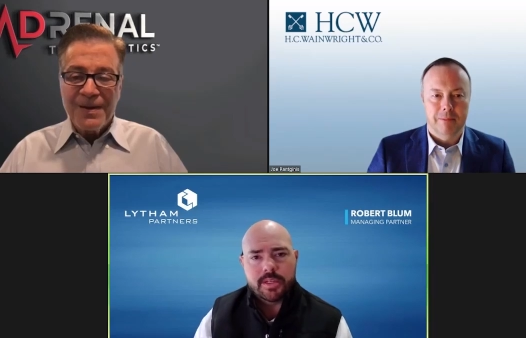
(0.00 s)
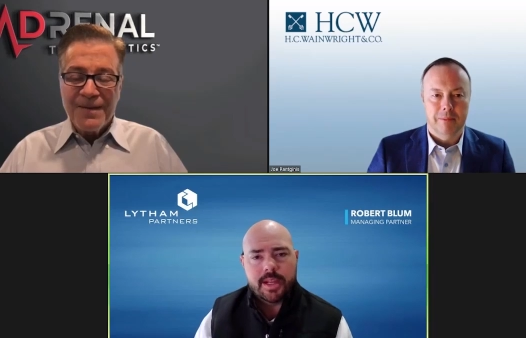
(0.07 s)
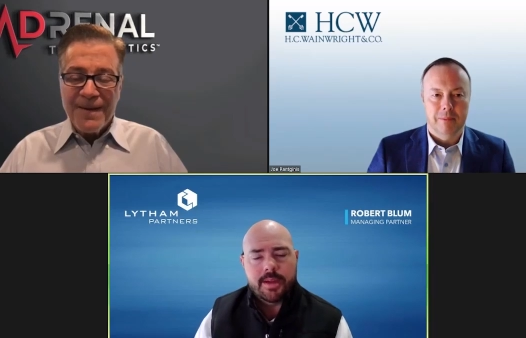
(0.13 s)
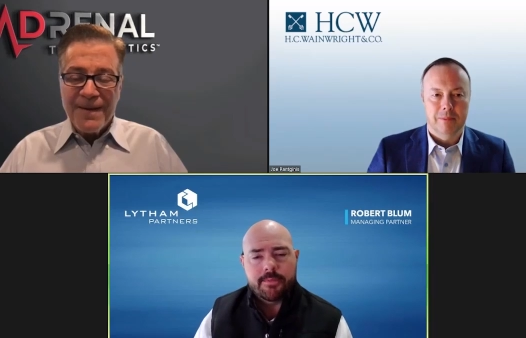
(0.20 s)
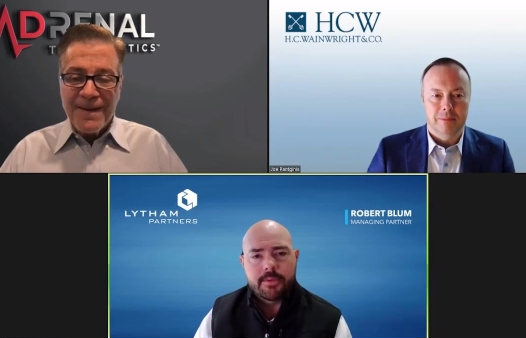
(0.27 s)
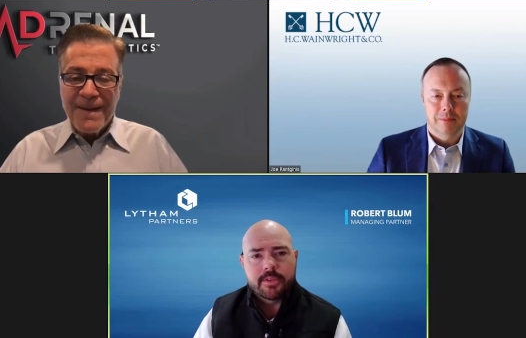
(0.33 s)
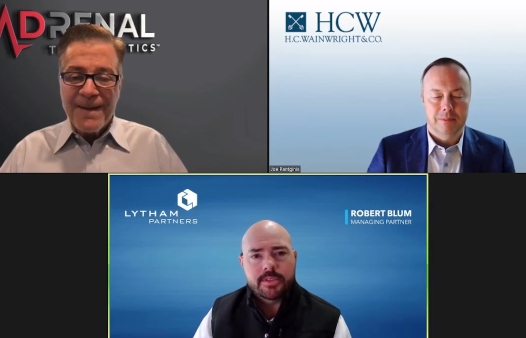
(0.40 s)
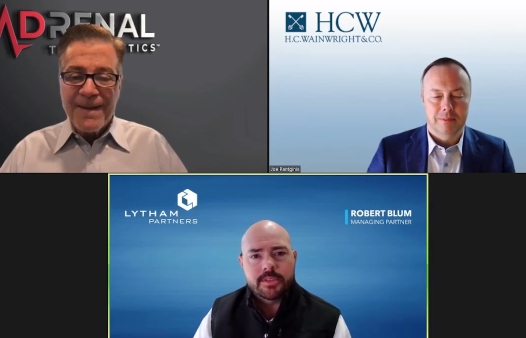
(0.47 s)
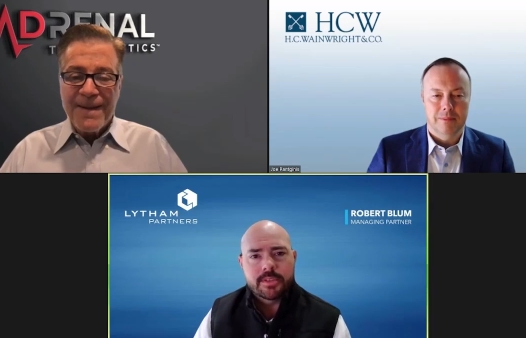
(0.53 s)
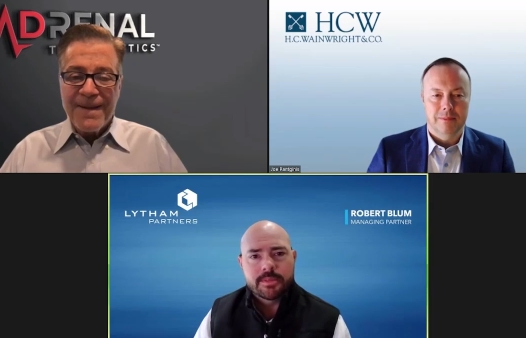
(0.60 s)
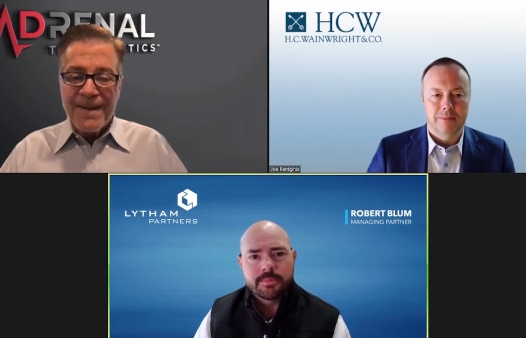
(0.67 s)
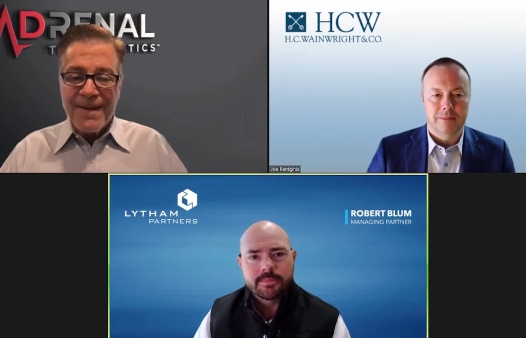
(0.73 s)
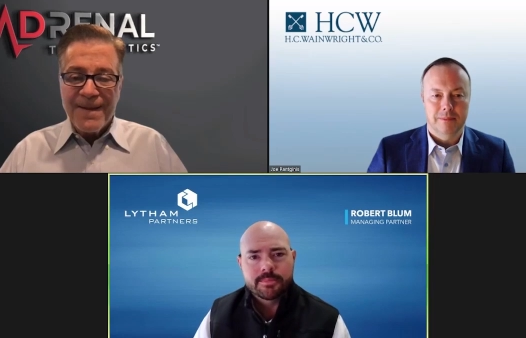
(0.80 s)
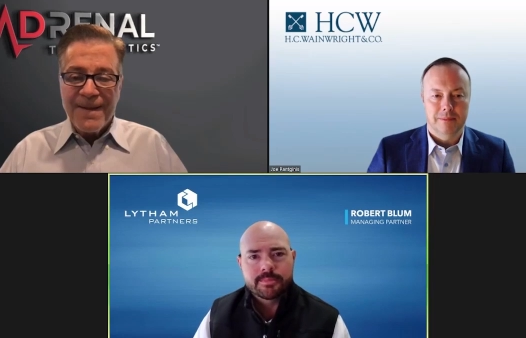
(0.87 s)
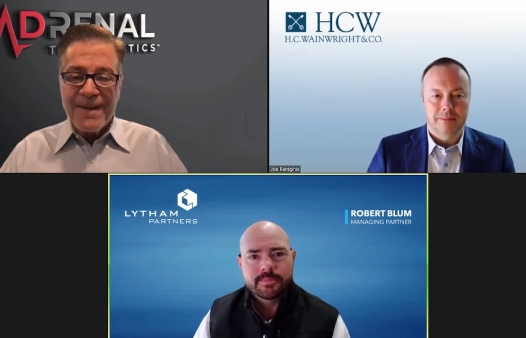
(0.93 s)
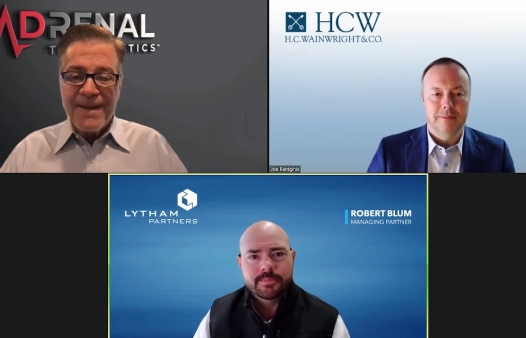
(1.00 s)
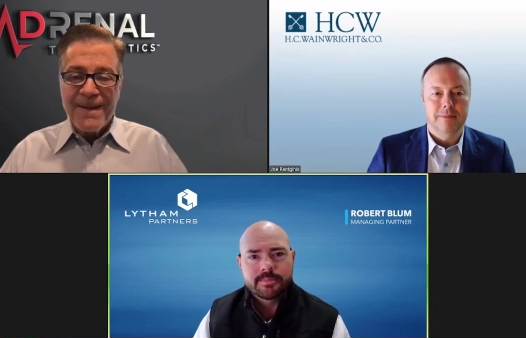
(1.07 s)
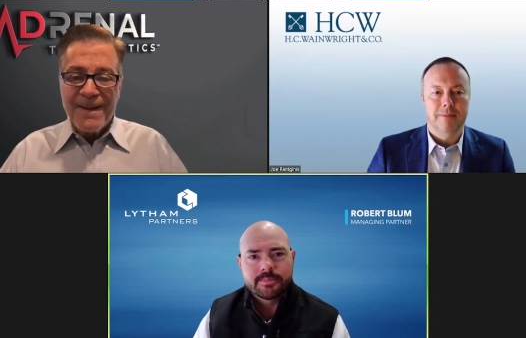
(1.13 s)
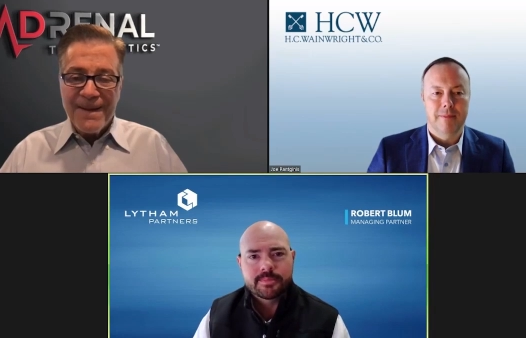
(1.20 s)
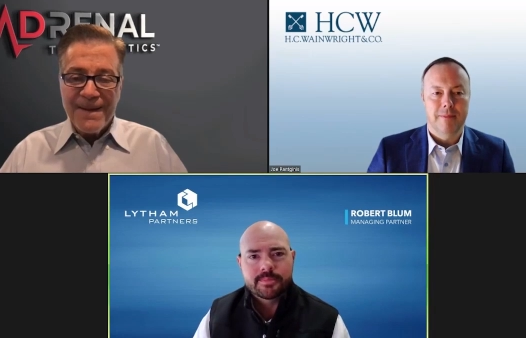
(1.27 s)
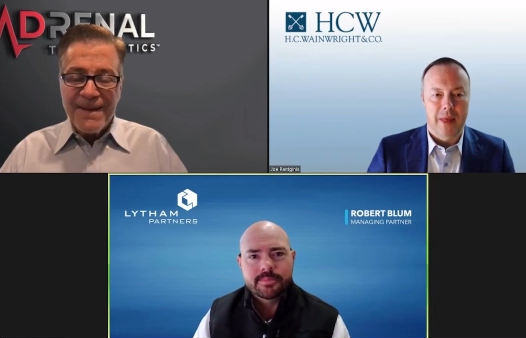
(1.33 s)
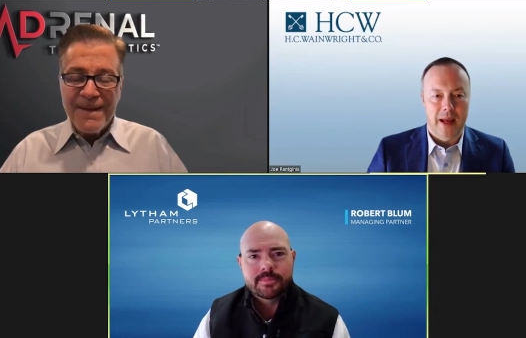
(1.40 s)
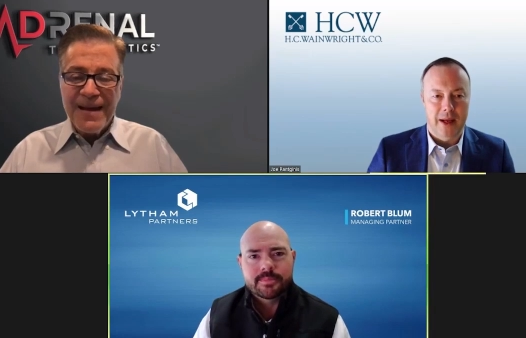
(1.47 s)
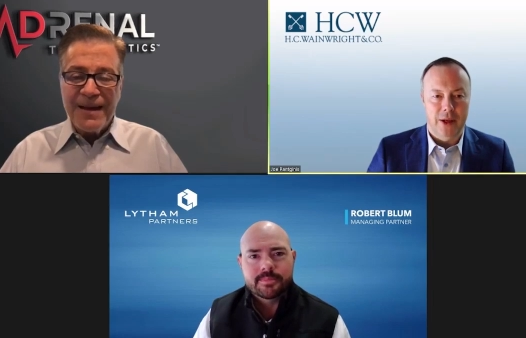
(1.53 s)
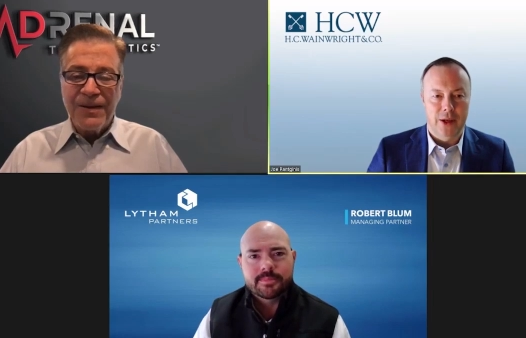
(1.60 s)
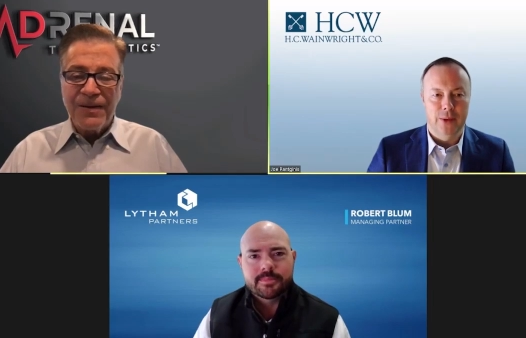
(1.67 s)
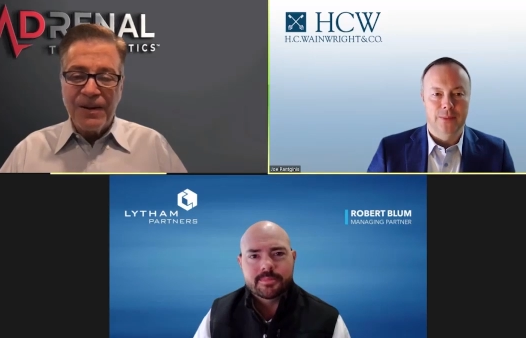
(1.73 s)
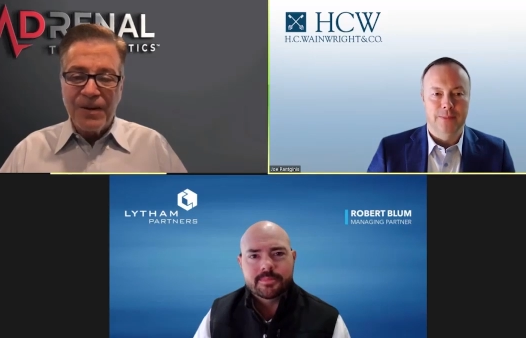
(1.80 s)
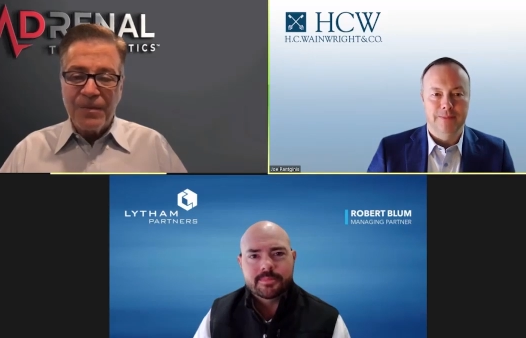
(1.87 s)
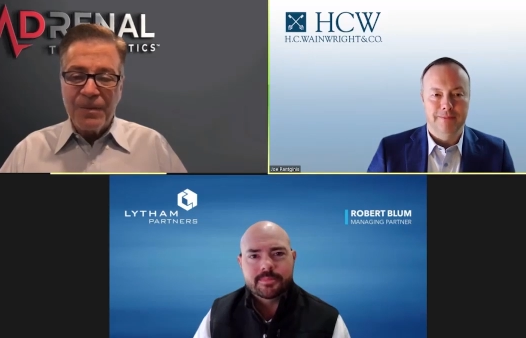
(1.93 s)
Speaker 1: the conference.
Speaker 2: Thank, thank you.
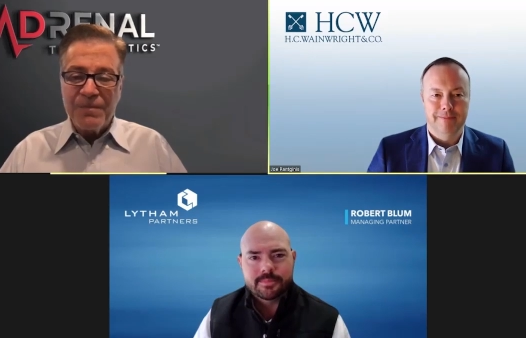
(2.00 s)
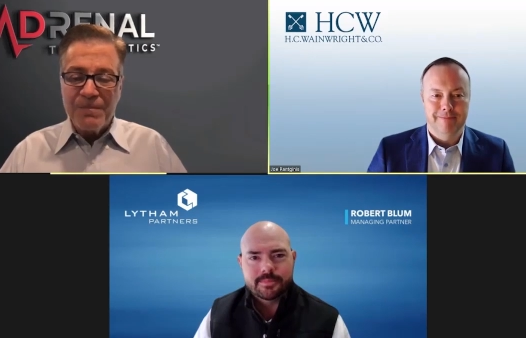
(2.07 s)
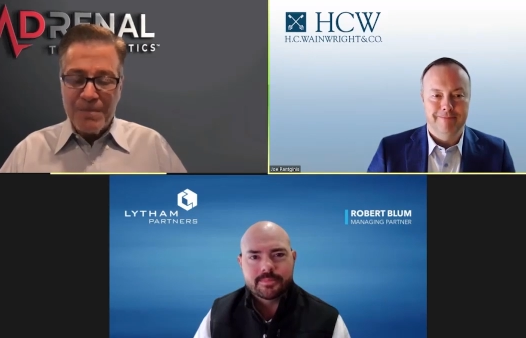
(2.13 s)
you